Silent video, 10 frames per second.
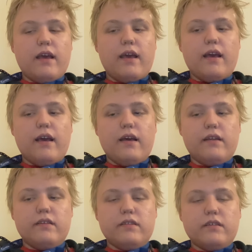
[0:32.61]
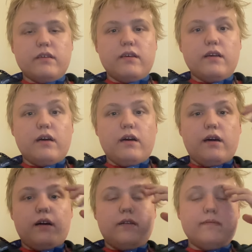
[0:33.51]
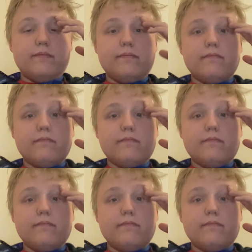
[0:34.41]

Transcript: and um,